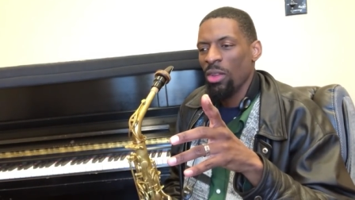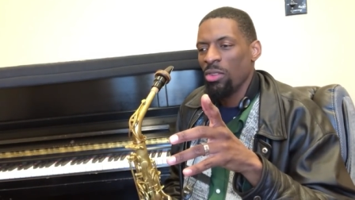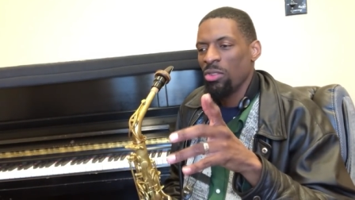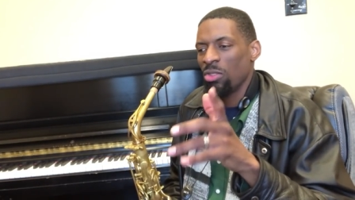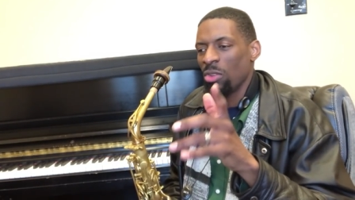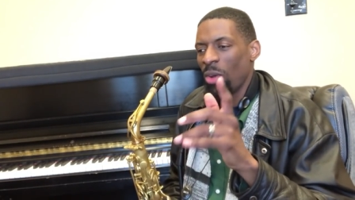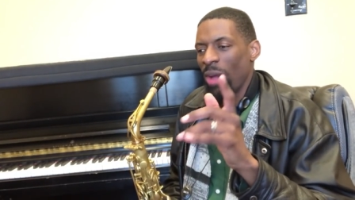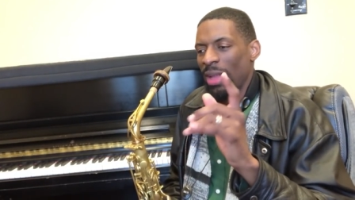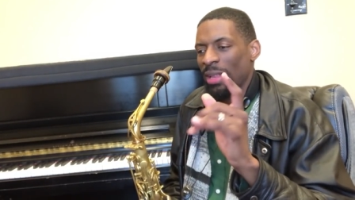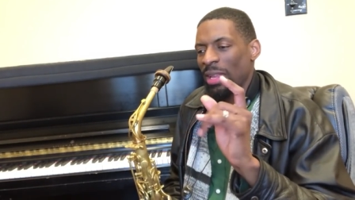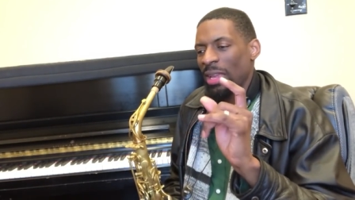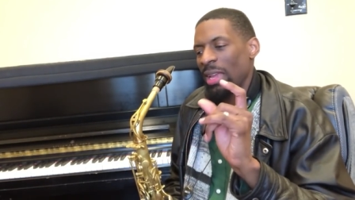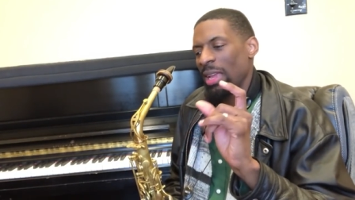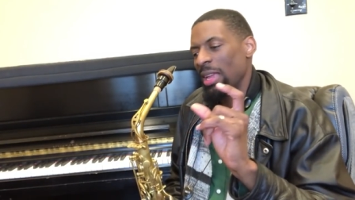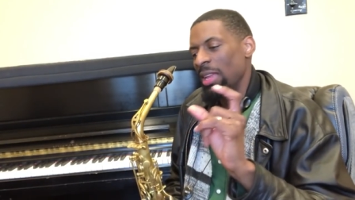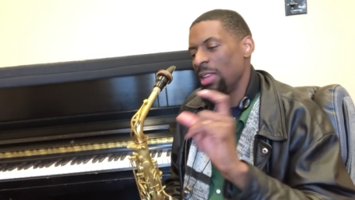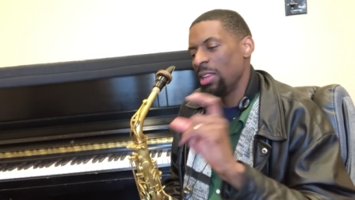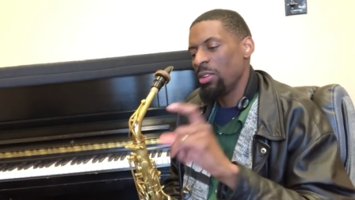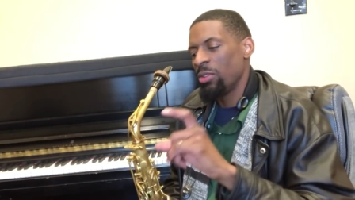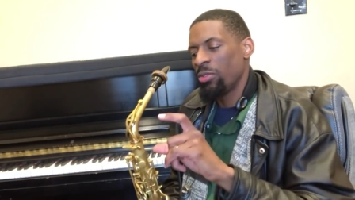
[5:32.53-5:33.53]
So at the
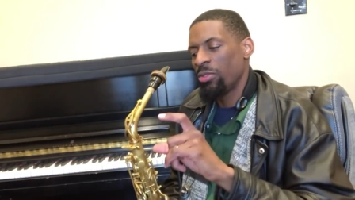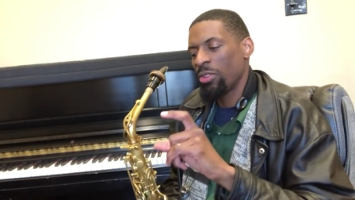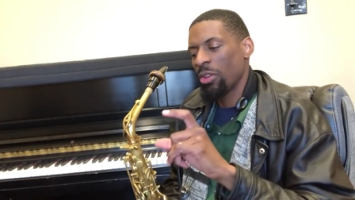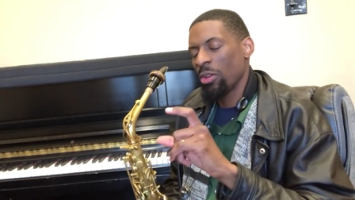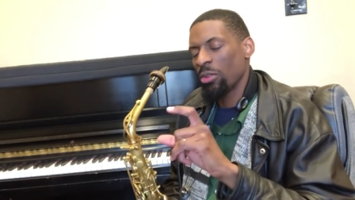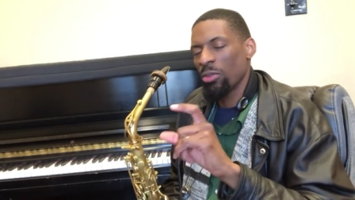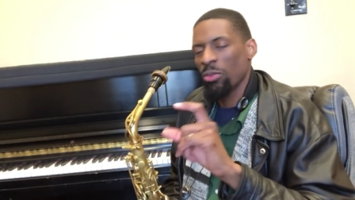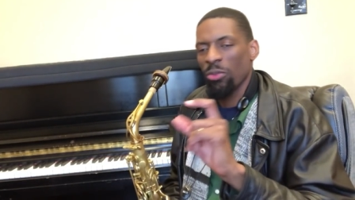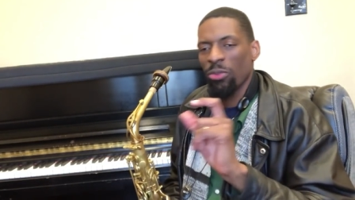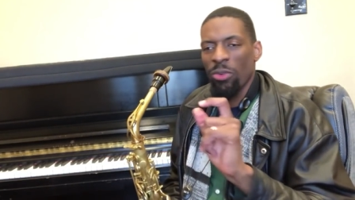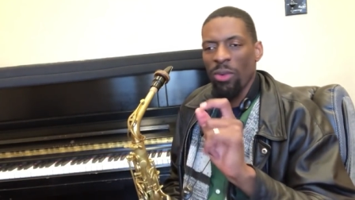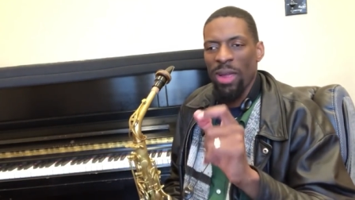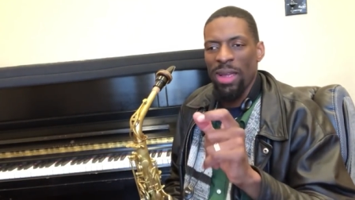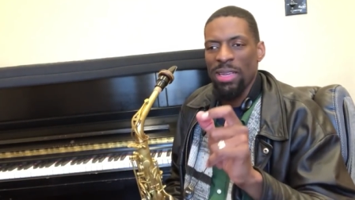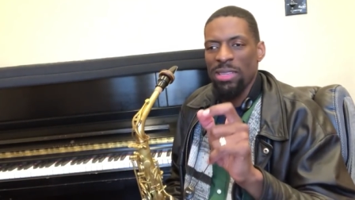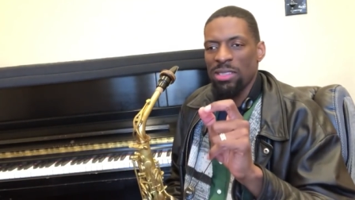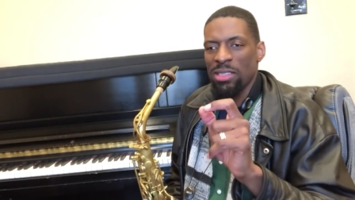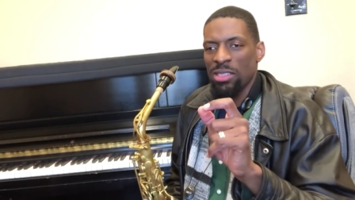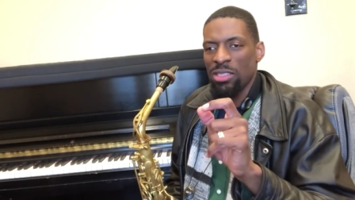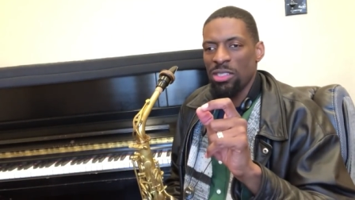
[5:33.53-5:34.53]
end of certain
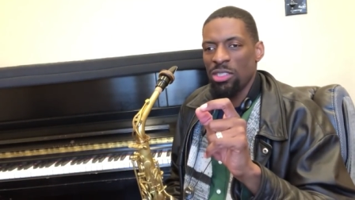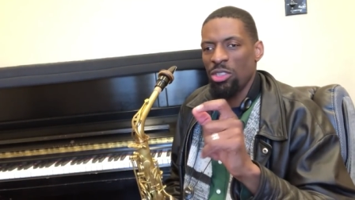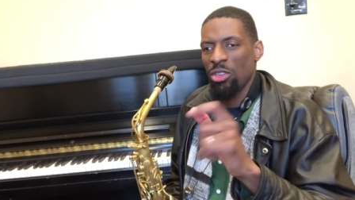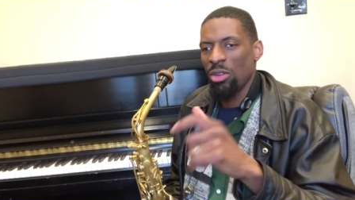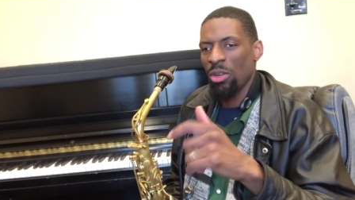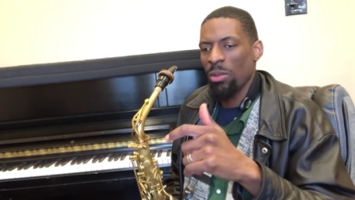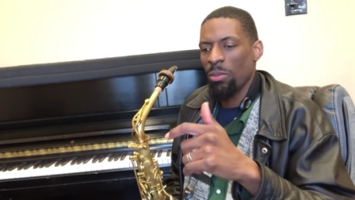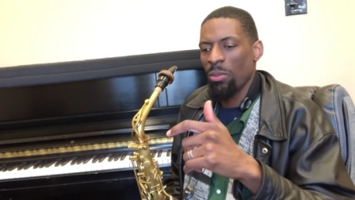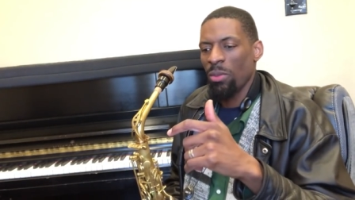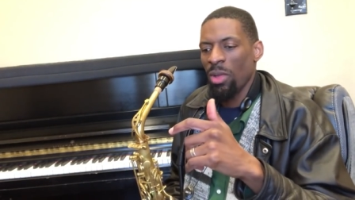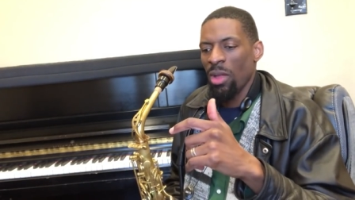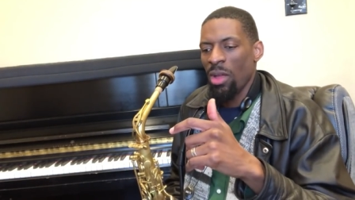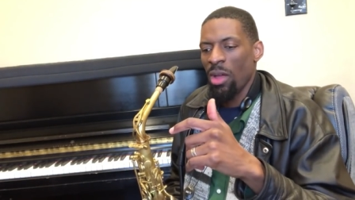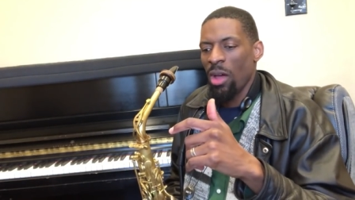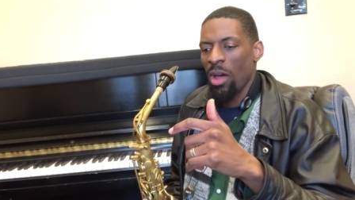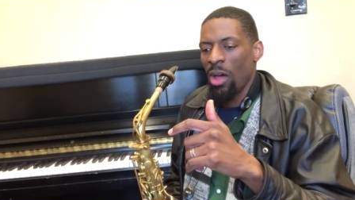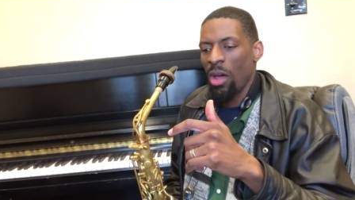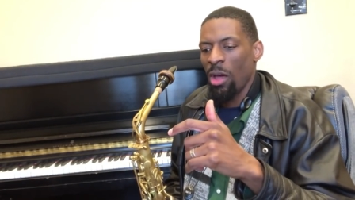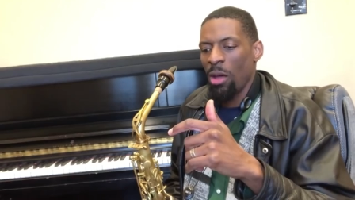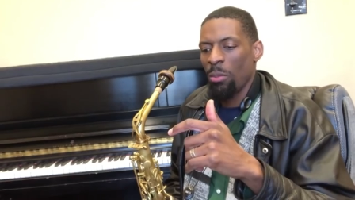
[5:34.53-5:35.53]
phrases, you can
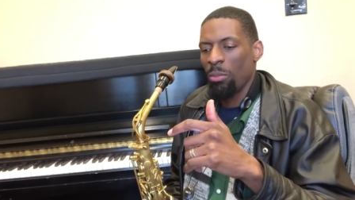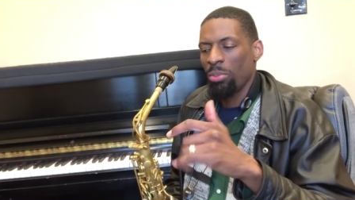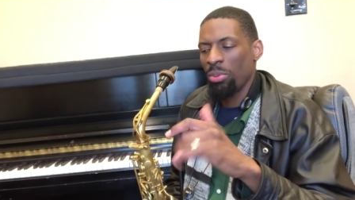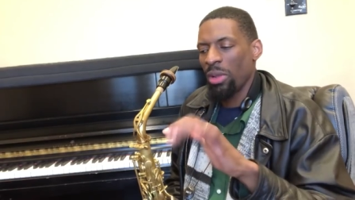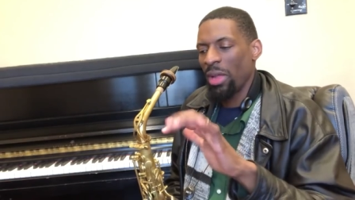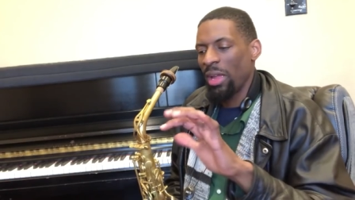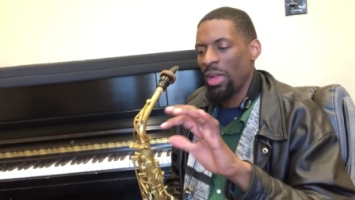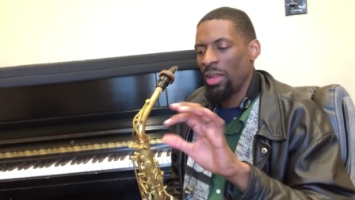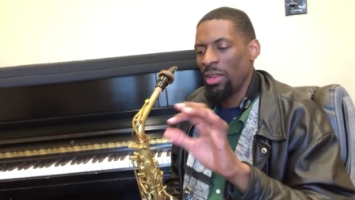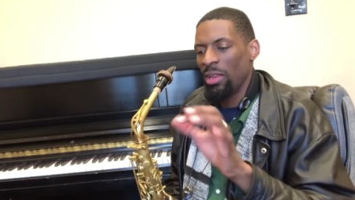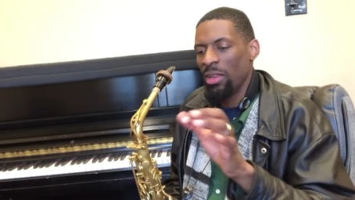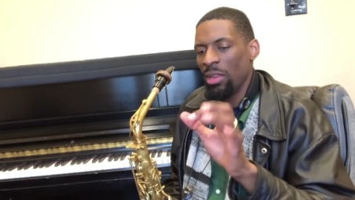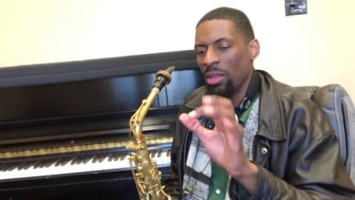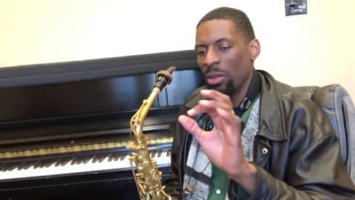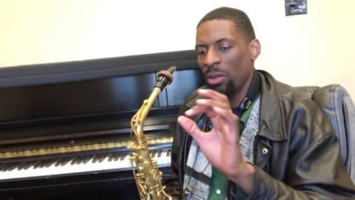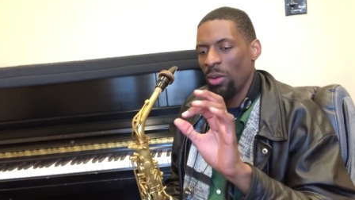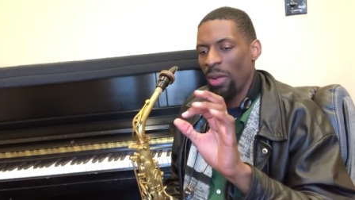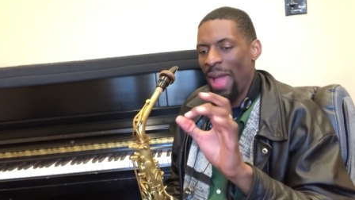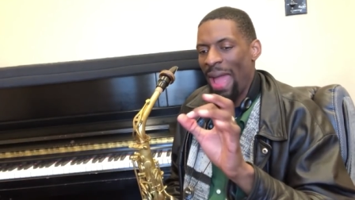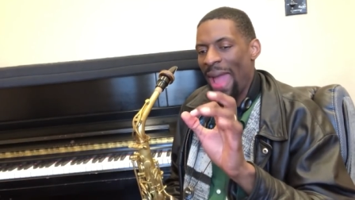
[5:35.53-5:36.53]
play a
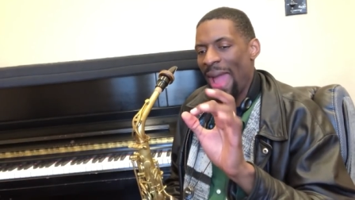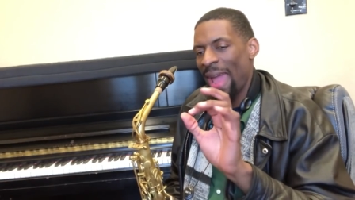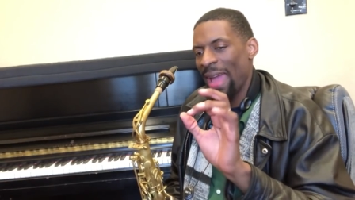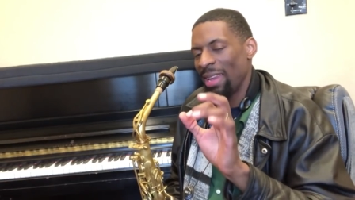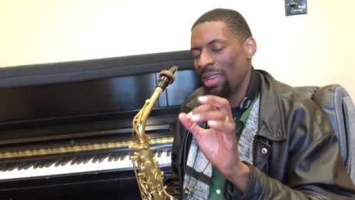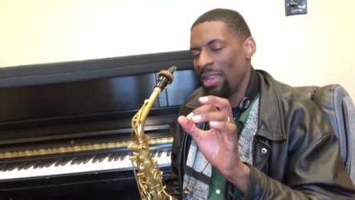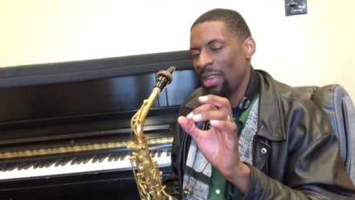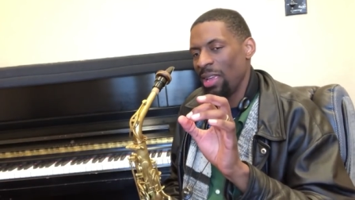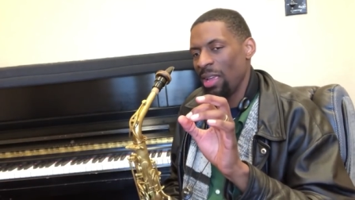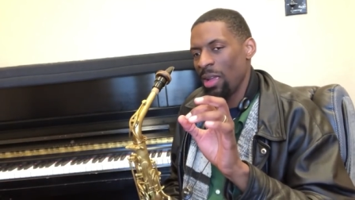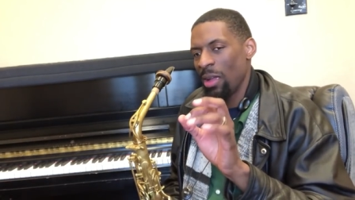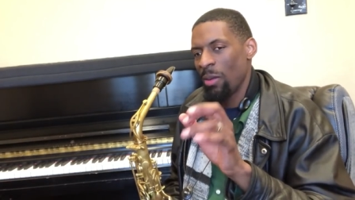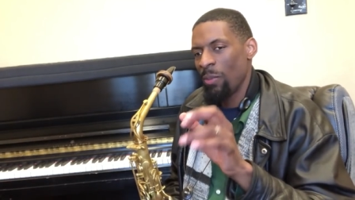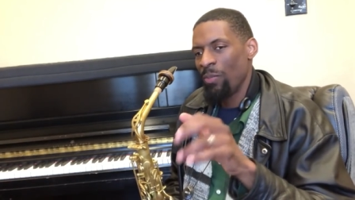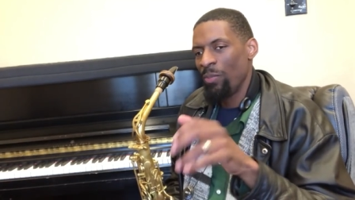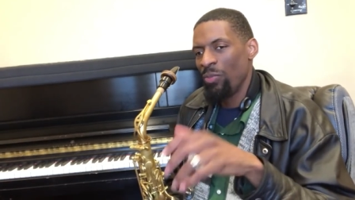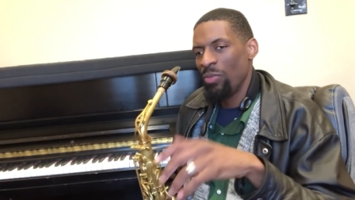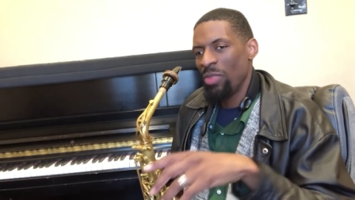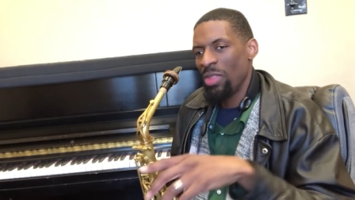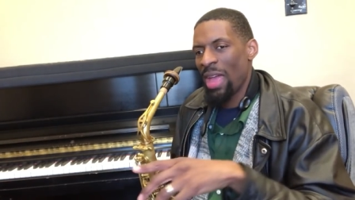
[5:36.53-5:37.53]
little ad
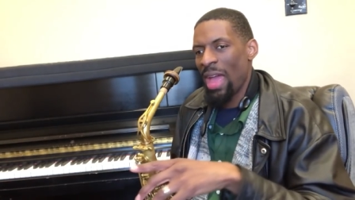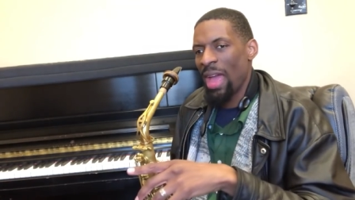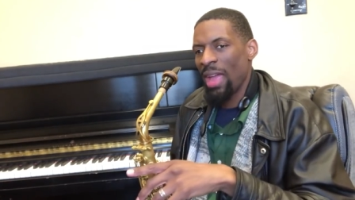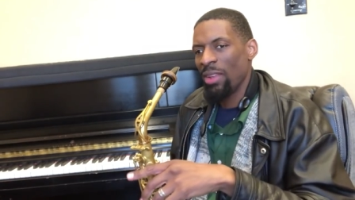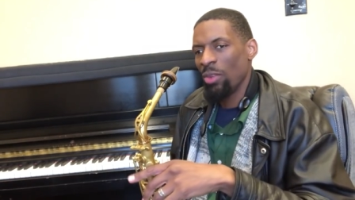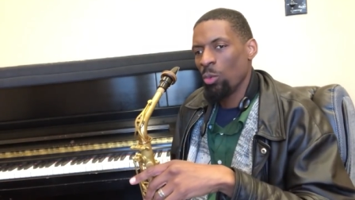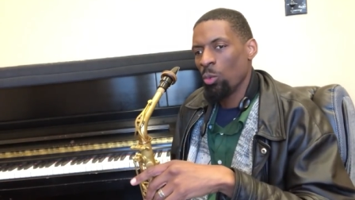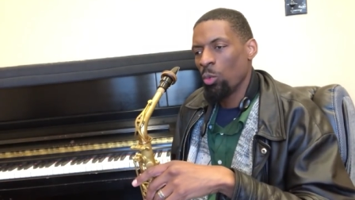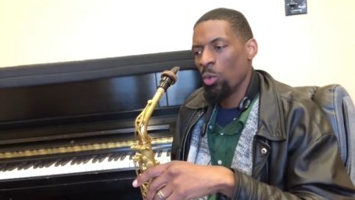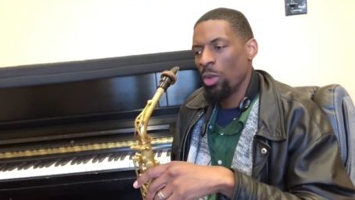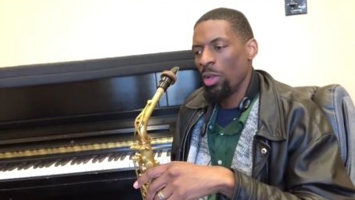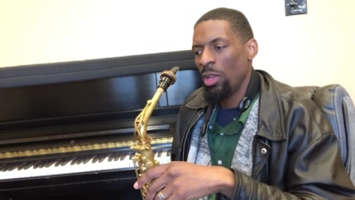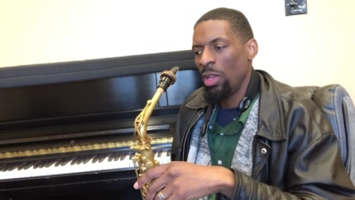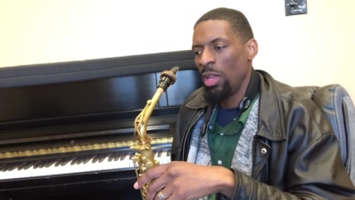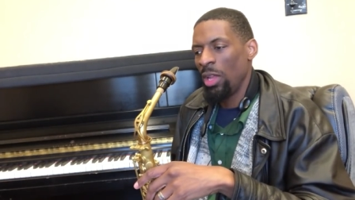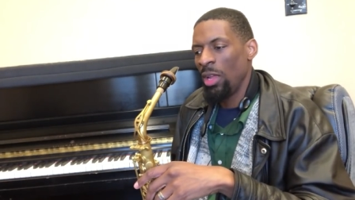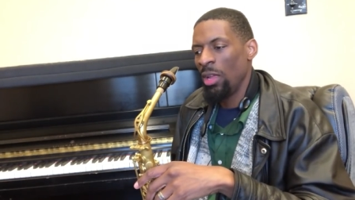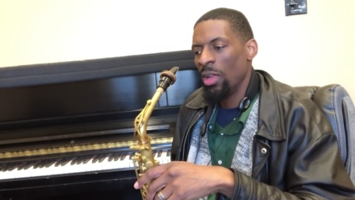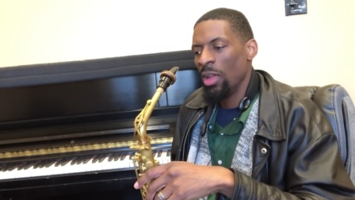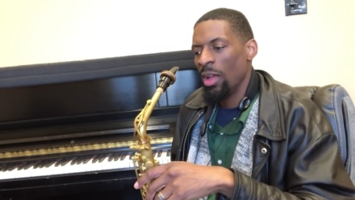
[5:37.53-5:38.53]
lib that
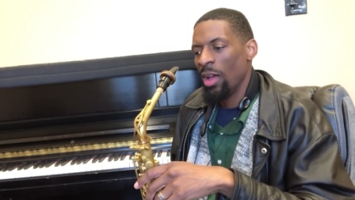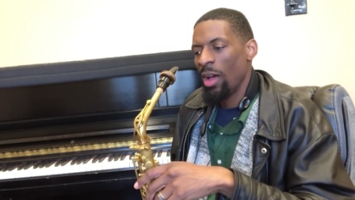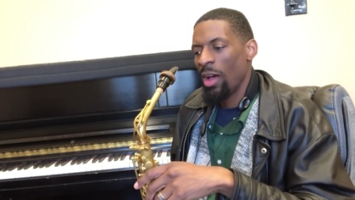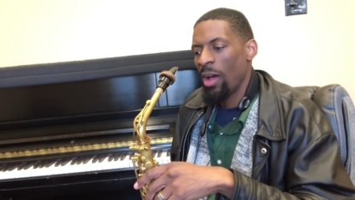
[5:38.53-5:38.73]
really